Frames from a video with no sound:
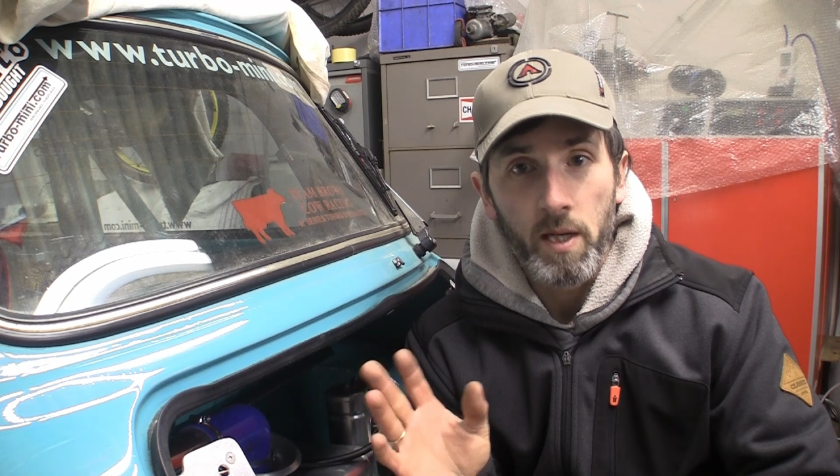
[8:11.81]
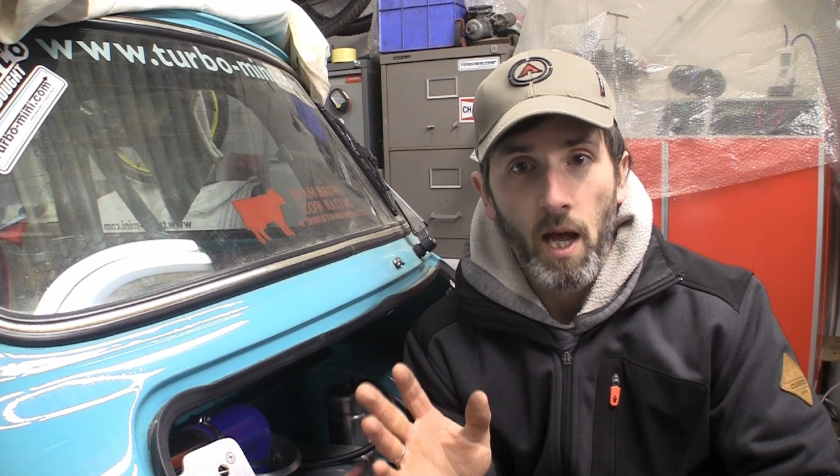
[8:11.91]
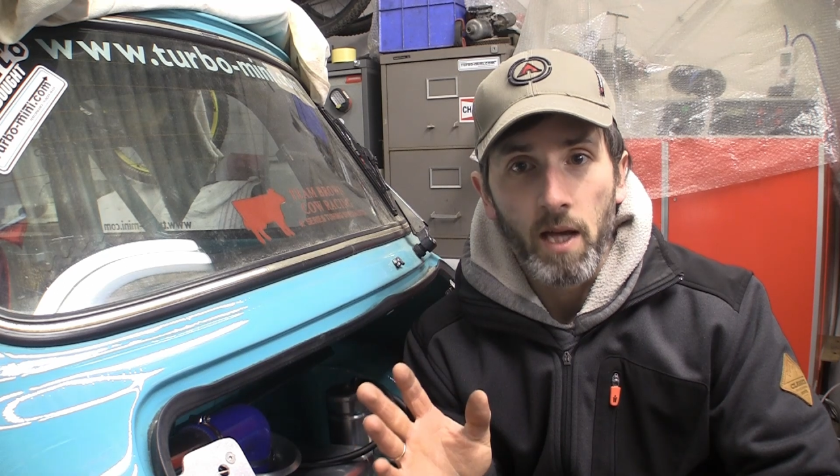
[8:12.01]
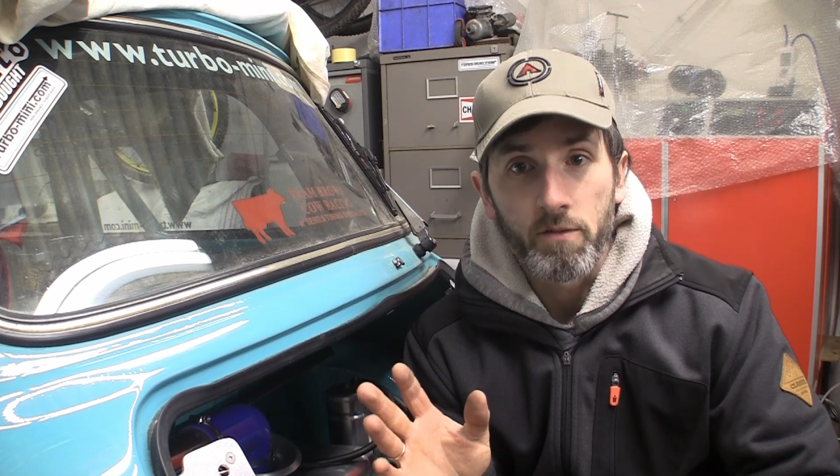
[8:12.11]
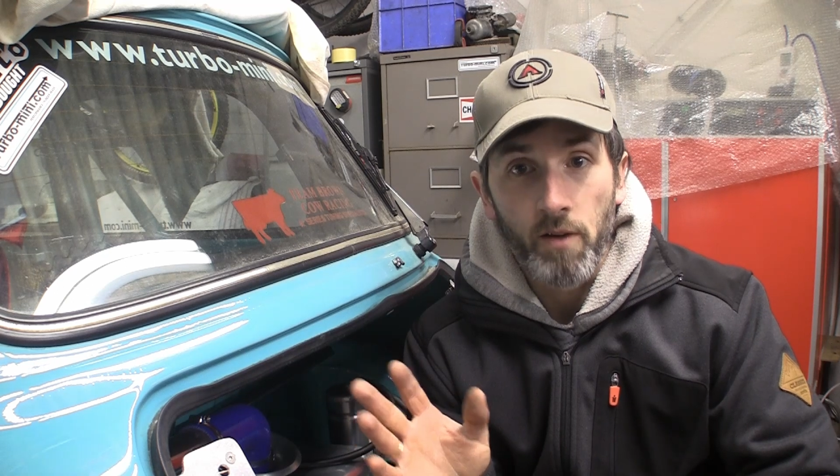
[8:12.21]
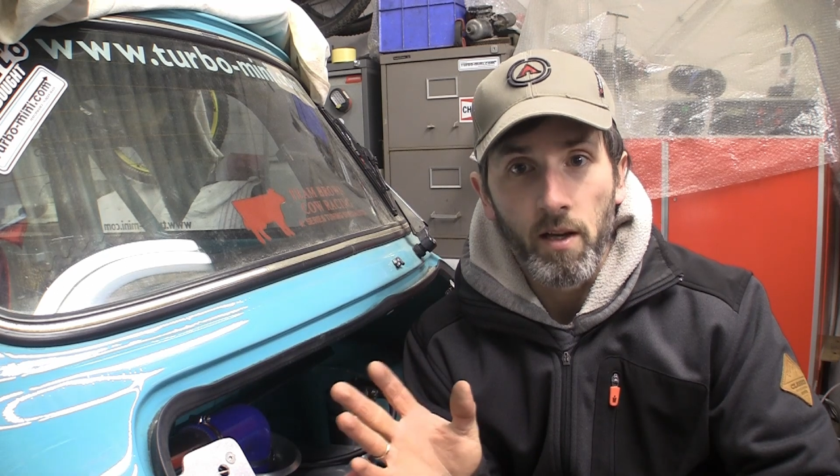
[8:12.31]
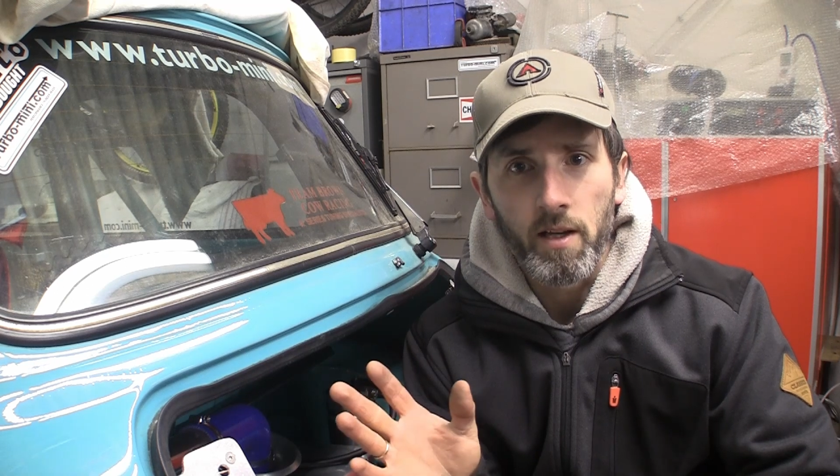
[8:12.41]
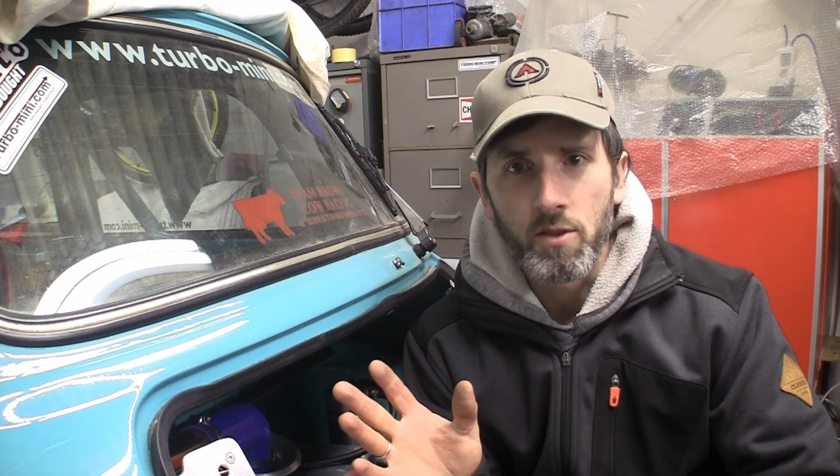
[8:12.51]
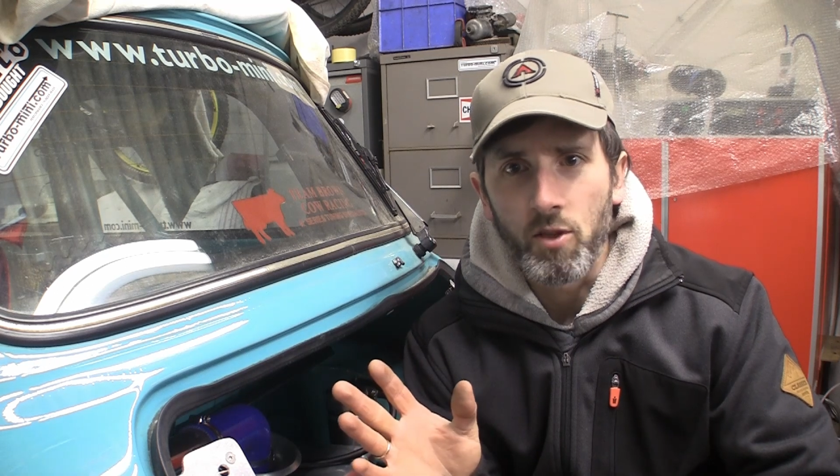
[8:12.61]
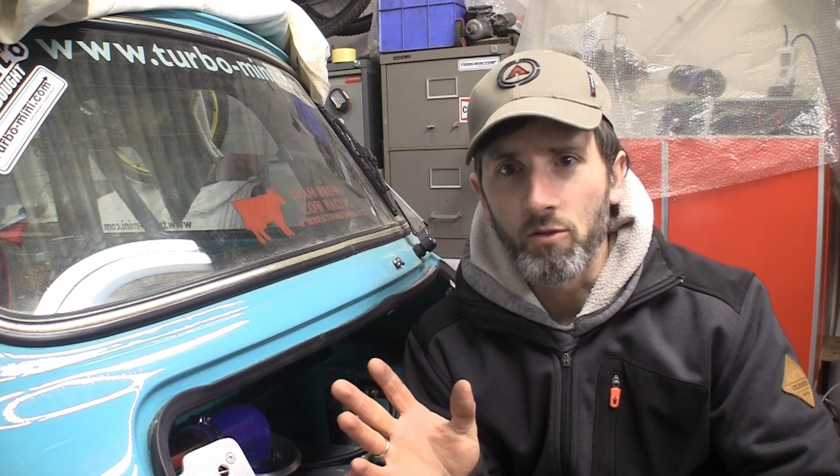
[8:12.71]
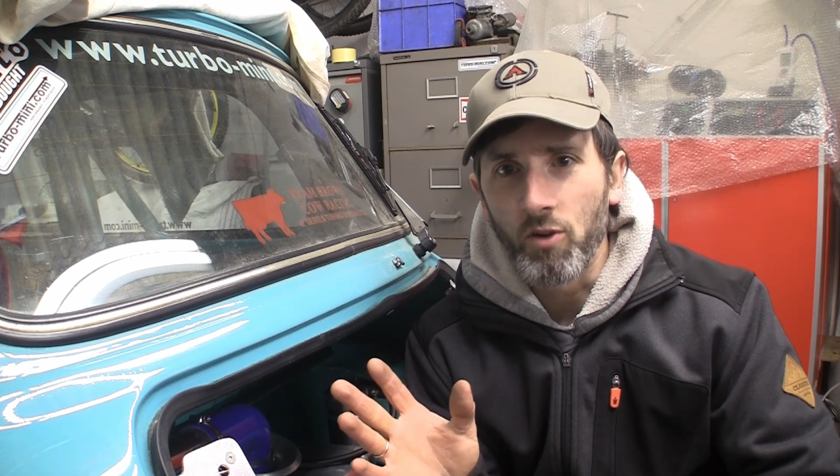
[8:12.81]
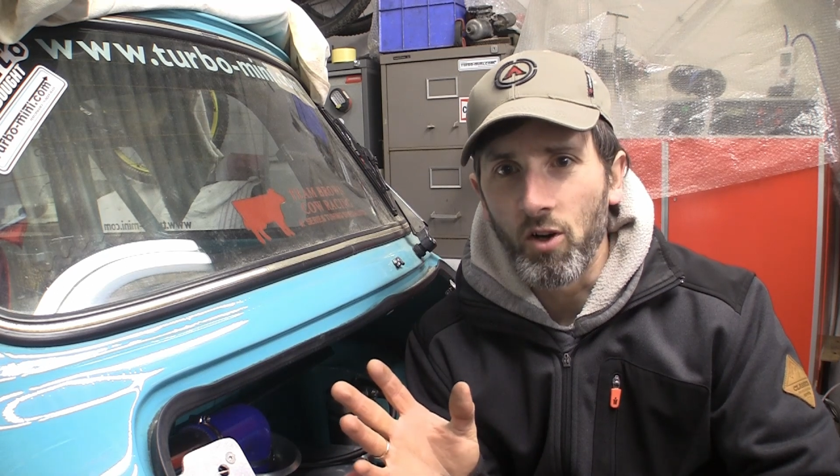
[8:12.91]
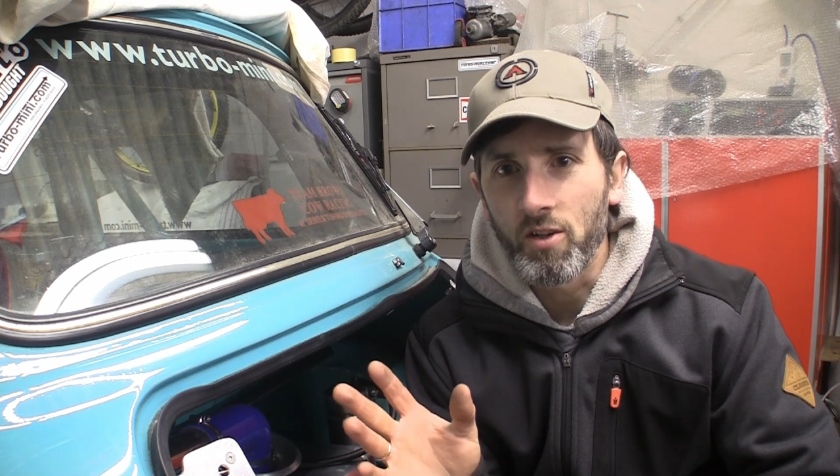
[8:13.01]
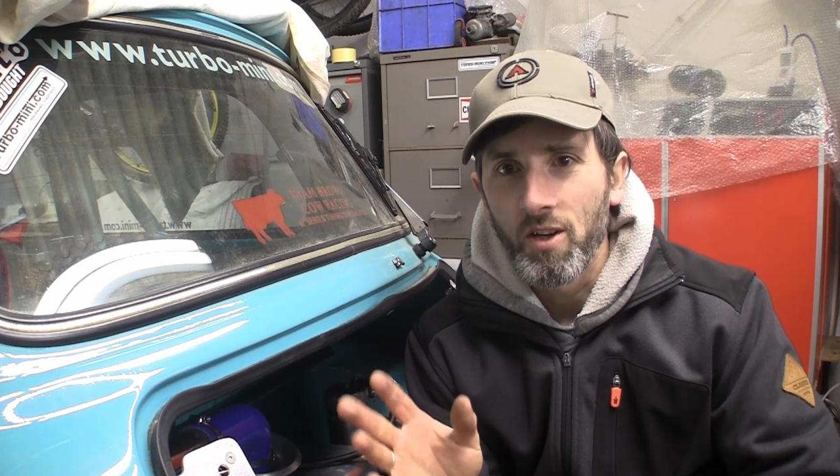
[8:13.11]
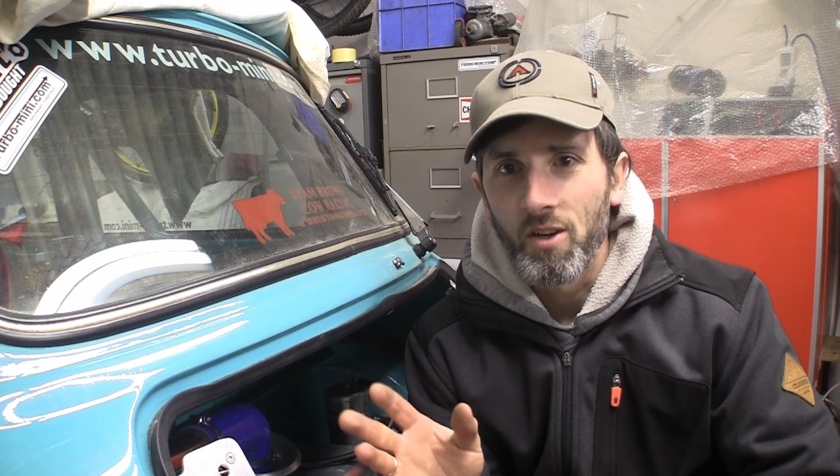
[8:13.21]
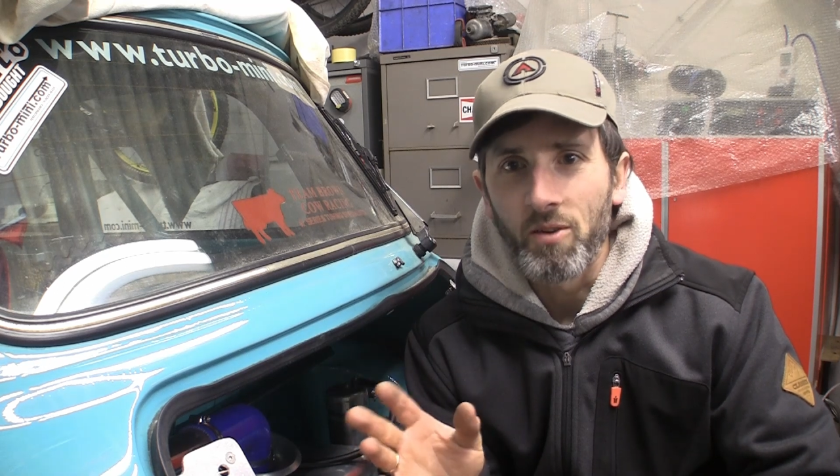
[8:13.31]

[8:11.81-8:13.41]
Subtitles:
the car finally gets on the road,